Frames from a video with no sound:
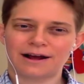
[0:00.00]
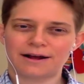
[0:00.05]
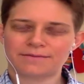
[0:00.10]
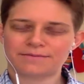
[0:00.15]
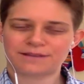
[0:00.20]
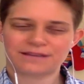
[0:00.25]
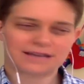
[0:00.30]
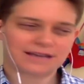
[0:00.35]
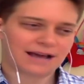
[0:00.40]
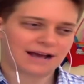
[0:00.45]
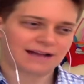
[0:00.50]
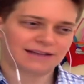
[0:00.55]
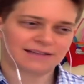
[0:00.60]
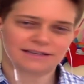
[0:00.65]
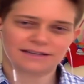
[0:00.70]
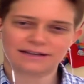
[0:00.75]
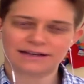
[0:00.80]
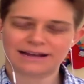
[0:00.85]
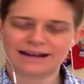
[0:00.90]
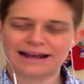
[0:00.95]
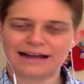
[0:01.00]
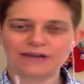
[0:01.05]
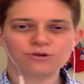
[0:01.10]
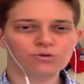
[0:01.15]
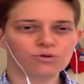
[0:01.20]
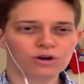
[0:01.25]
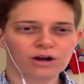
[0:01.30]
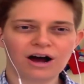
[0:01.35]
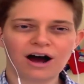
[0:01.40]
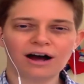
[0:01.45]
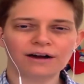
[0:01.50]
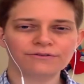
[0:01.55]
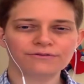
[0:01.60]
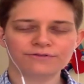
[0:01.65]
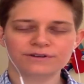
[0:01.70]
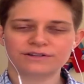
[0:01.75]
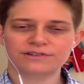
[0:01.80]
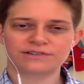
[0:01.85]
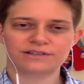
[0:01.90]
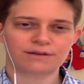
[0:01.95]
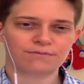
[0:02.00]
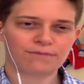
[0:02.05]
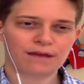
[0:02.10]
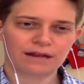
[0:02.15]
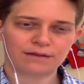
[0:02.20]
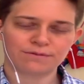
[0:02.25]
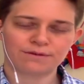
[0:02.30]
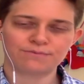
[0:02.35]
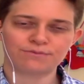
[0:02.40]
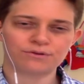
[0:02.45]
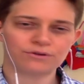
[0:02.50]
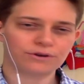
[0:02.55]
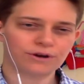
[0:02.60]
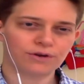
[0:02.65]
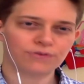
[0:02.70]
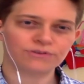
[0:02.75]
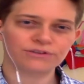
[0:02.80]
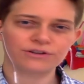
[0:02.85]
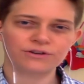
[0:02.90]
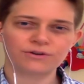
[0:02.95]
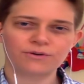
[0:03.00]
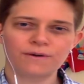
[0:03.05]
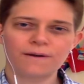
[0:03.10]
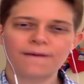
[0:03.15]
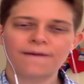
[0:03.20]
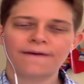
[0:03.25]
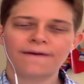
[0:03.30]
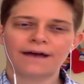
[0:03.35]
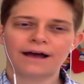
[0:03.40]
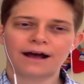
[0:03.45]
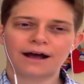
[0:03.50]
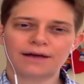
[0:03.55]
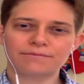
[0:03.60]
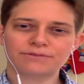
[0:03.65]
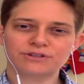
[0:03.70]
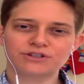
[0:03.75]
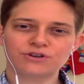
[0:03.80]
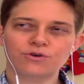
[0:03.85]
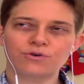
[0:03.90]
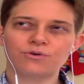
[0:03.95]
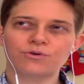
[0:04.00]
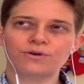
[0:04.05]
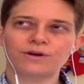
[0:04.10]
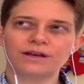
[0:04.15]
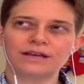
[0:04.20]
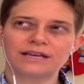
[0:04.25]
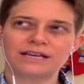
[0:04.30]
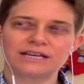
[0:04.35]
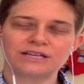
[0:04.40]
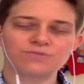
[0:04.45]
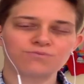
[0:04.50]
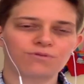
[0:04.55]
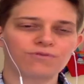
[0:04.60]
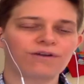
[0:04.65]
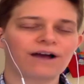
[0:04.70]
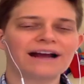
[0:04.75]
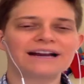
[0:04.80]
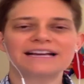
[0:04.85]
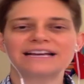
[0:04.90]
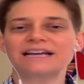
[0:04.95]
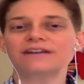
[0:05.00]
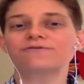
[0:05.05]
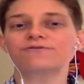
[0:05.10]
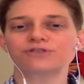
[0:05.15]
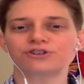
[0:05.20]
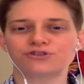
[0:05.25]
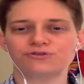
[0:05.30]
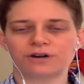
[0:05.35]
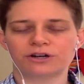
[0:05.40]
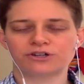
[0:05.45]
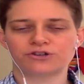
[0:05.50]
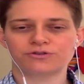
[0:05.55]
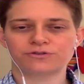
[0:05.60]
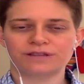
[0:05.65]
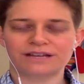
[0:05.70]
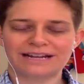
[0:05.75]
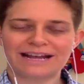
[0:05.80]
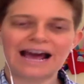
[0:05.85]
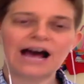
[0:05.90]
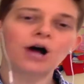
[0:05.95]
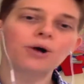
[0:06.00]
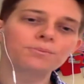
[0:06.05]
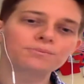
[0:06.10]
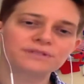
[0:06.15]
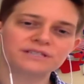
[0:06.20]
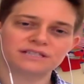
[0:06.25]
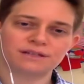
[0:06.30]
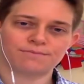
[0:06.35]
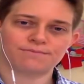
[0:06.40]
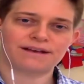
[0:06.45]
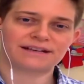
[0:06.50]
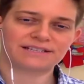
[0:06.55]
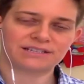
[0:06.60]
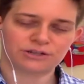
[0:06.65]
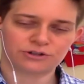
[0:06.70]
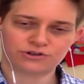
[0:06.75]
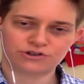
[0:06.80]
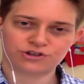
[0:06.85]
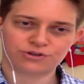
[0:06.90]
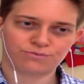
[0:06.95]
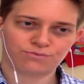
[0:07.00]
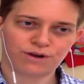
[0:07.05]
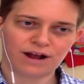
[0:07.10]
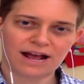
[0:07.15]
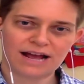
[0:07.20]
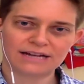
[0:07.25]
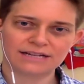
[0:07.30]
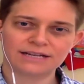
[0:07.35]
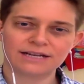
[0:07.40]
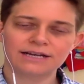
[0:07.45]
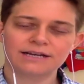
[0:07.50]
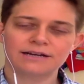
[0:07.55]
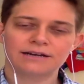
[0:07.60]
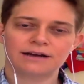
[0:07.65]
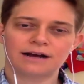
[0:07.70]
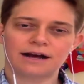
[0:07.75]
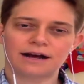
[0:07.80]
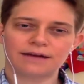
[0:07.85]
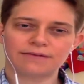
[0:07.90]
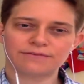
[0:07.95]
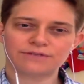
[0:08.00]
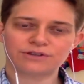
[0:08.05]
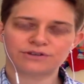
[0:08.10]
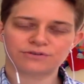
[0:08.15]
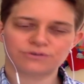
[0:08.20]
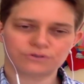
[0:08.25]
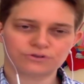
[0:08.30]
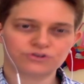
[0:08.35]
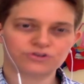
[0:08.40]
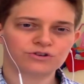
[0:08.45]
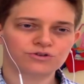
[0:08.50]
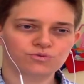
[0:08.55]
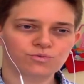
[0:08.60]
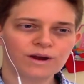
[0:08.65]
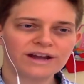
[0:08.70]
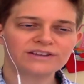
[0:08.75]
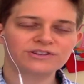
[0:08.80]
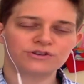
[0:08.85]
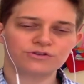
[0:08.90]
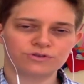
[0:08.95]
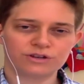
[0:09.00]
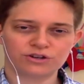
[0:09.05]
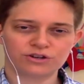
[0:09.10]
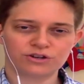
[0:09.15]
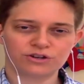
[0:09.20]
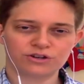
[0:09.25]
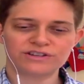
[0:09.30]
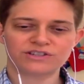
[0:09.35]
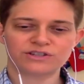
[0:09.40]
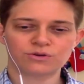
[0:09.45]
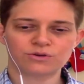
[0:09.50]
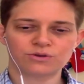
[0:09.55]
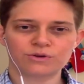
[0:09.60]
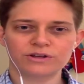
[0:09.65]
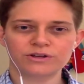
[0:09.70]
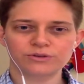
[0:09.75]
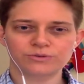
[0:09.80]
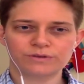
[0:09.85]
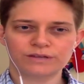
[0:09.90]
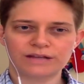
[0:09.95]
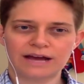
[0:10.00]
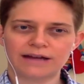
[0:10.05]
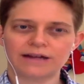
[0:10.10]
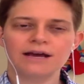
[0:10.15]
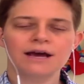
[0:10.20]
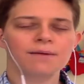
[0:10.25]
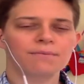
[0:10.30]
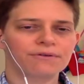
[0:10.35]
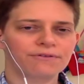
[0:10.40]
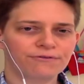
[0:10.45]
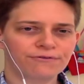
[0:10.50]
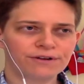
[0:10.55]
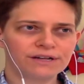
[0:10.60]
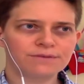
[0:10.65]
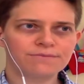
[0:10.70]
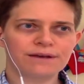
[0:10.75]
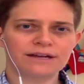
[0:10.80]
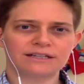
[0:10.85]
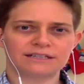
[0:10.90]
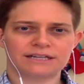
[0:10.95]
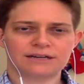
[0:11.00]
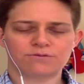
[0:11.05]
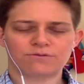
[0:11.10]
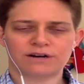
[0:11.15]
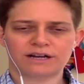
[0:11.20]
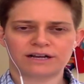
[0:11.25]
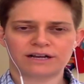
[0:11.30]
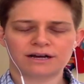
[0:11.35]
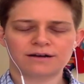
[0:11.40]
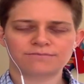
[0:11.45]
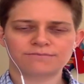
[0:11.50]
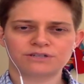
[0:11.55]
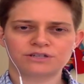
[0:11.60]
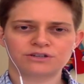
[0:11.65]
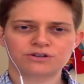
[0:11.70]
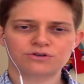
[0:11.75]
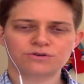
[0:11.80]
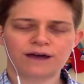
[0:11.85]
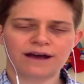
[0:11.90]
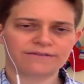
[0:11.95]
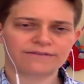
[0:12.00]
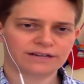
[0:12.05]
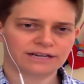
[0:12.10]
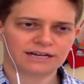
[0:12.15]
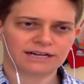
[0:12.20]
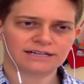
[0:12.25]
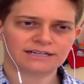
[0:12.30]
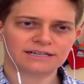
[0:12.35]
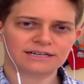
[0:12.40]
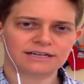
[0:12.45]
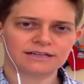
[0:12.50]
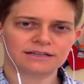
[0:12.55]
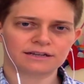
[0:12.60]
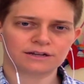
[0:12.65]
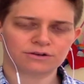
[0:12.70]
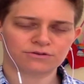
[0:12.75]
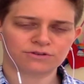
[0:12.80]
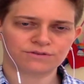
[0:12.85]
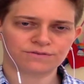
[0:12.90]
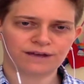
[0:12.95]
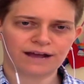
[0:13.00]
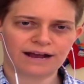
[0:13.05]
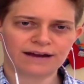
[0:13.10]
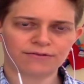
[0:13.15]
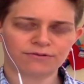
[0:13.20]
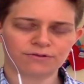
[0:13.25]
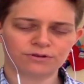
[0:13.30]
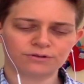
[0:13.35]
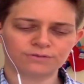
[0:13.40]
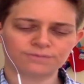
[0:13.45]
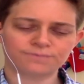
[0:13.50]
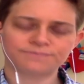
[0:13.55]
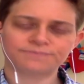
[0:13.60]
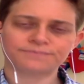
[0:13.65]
He has an annual conference that many people go to. So he's providing infrastructure that helps the message spread. So there's ways you can grease the wheels with that. But fundamentally, when it comes to having an idea that goes viral,